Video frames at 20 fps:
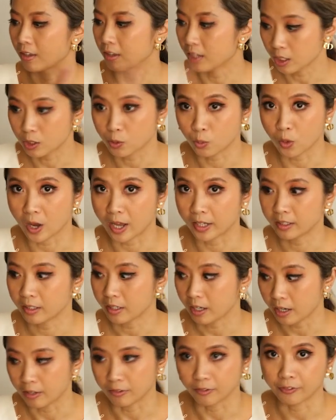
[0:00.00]
This one,
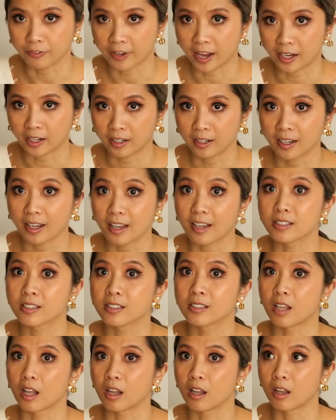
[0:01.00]
in fact,
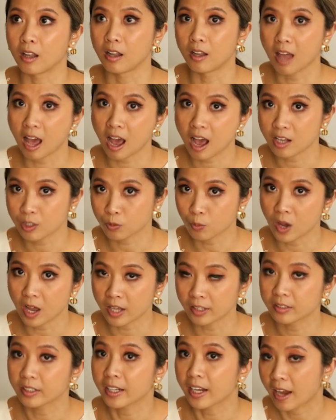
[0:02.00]
is the last
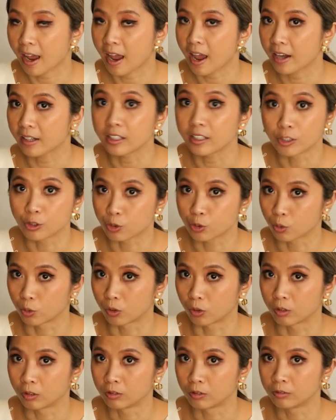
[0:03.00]
one they had in store.